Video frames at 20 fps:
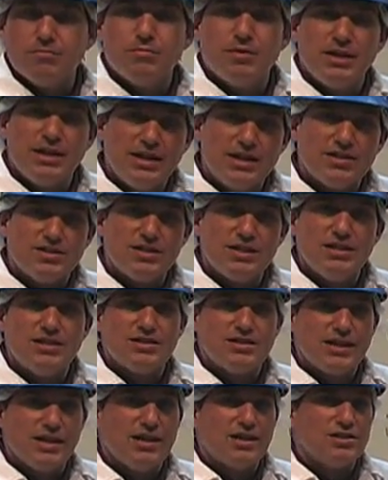PSE
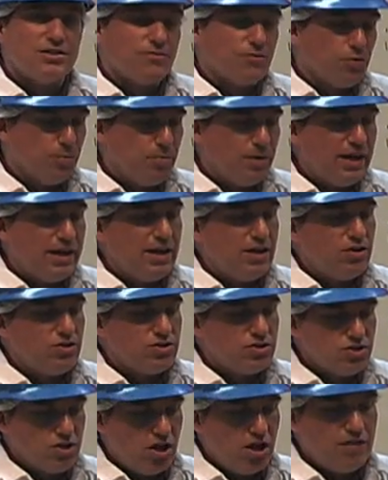stands for pale,
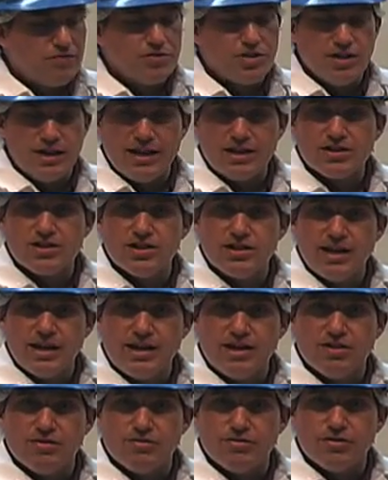soft, and
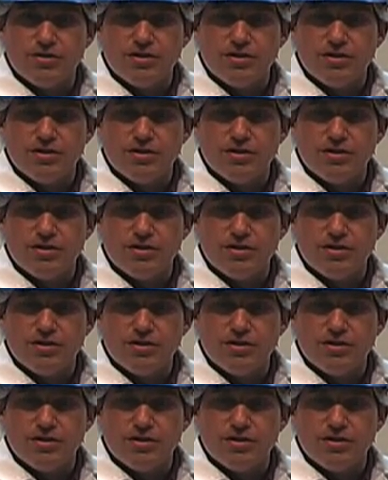exudative.